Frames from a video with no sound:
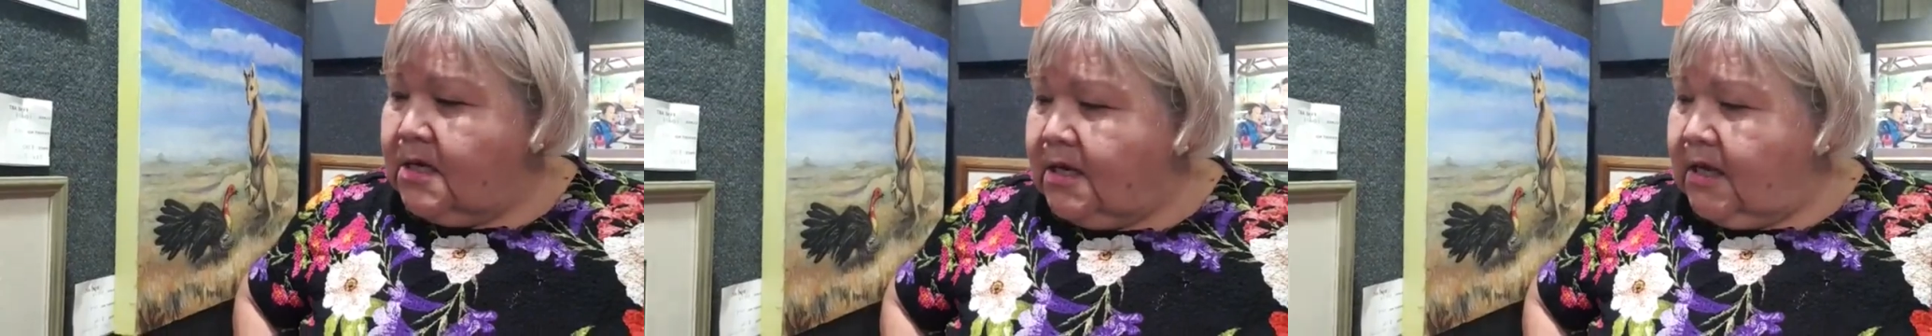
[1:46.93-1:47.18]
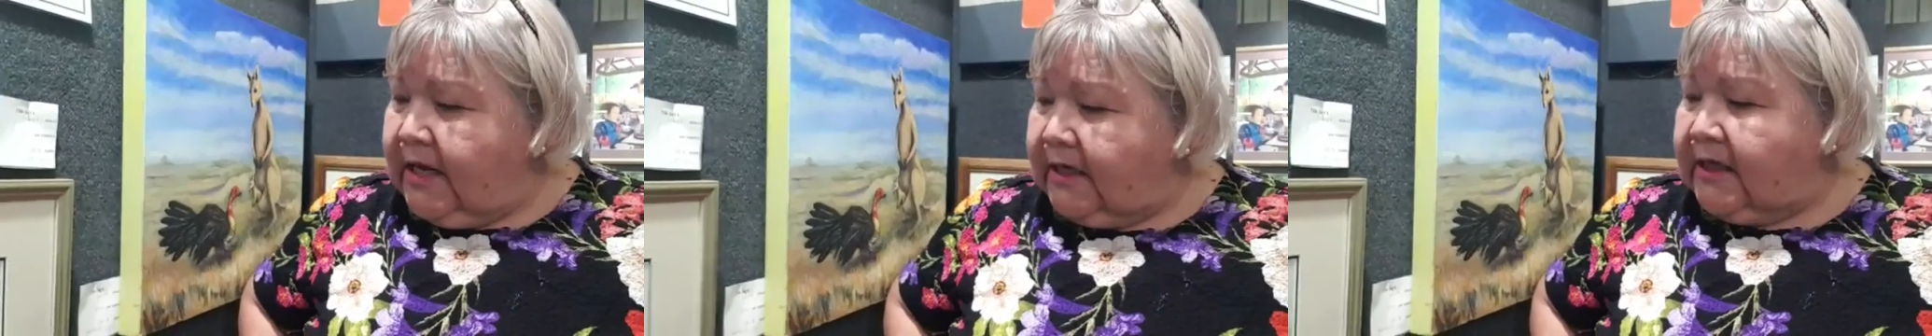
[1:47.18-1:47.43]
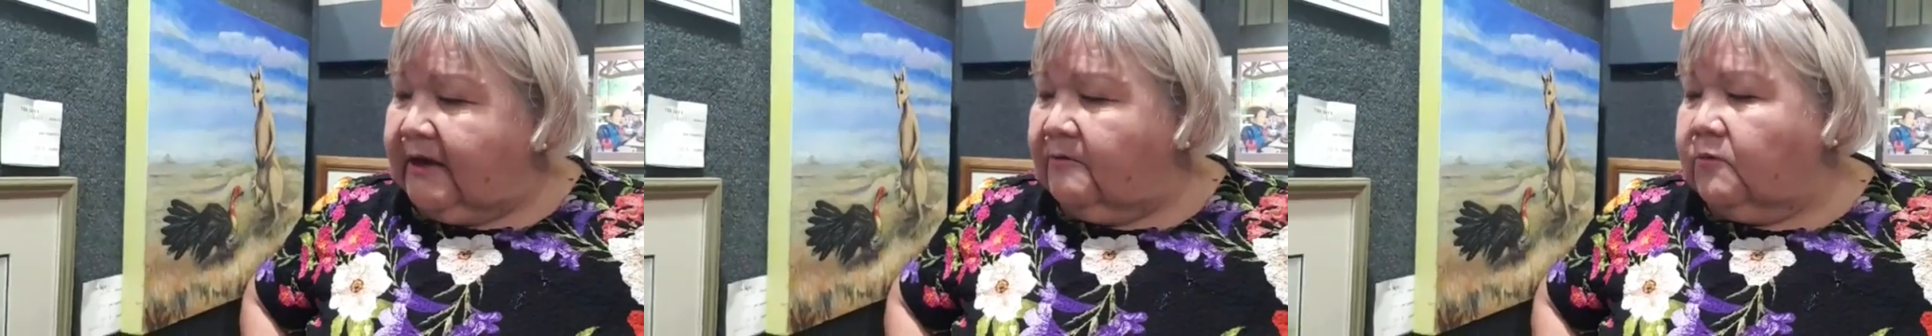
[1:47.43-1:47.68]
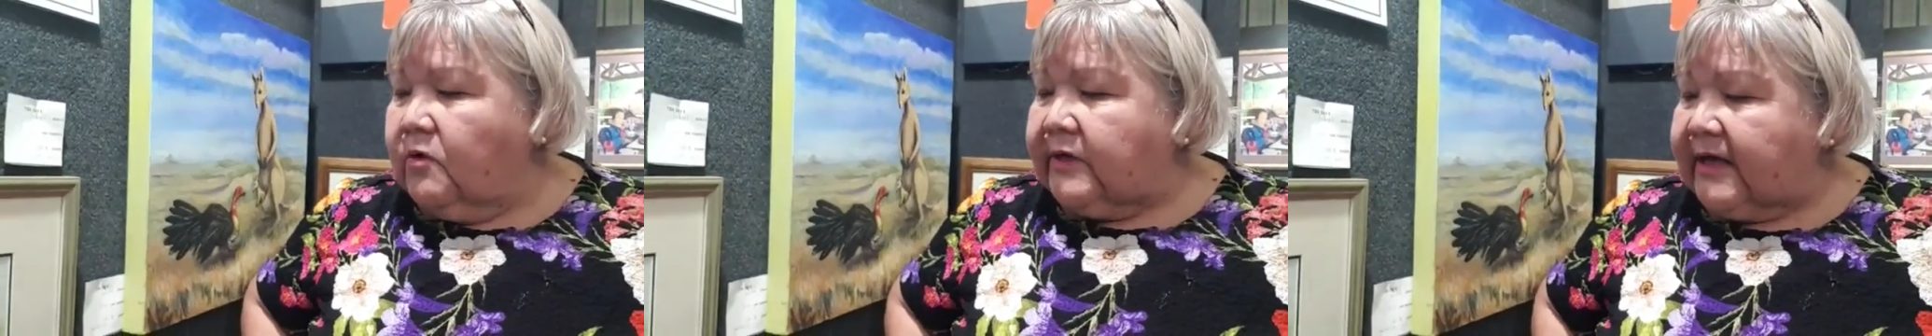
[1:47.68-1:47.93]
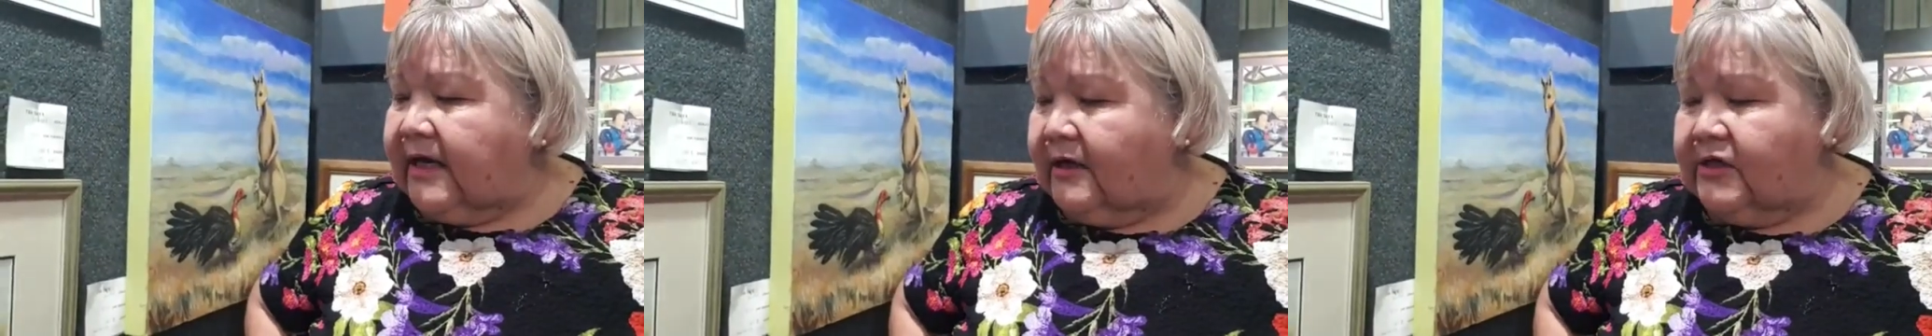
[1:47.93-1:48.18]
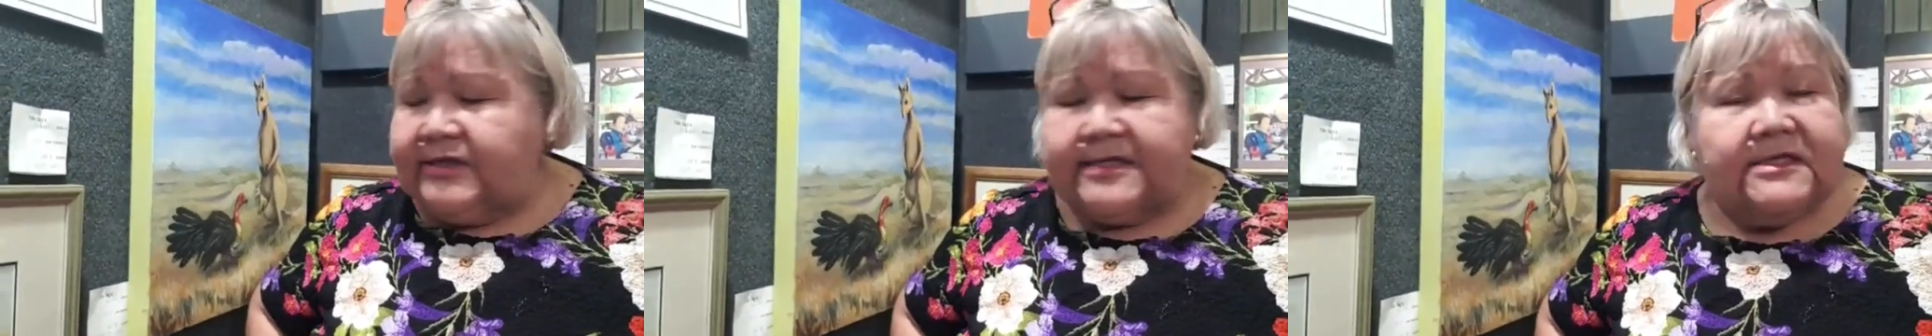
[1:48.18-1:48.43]
Yeah. And
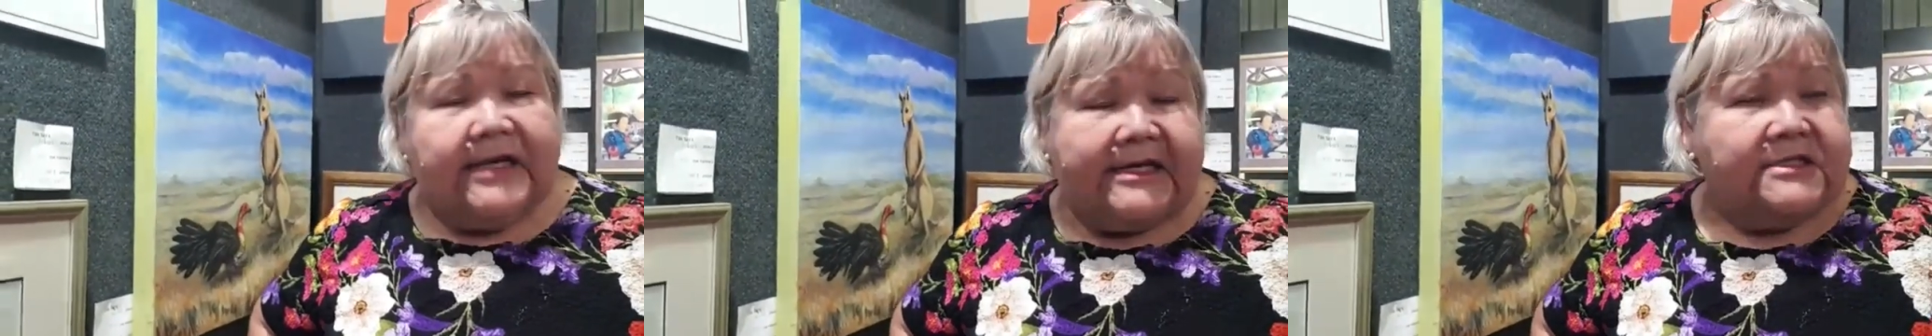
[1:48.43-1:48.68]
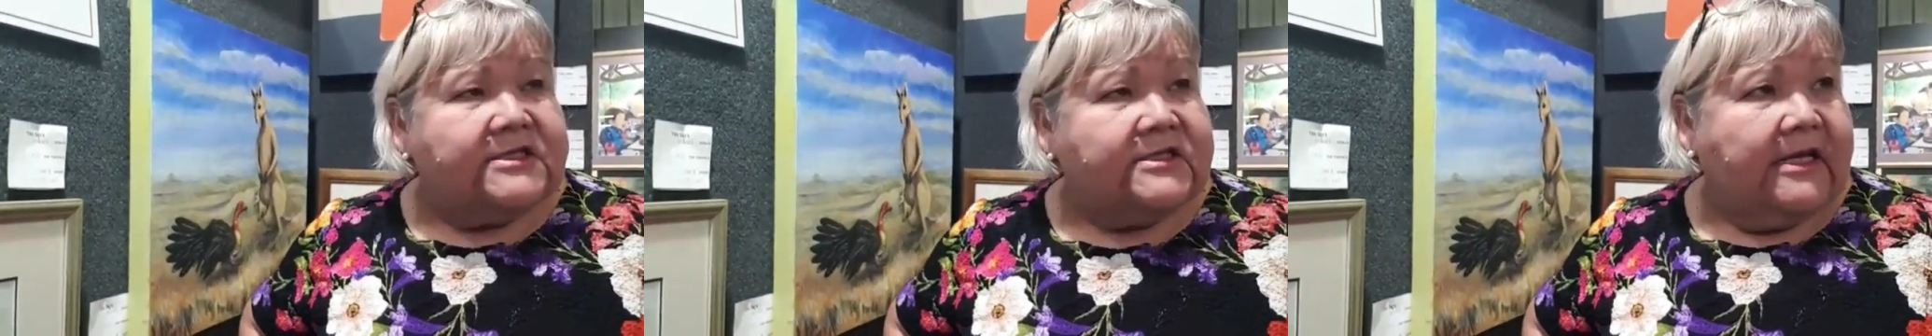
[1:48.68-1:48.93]
watercolour just lends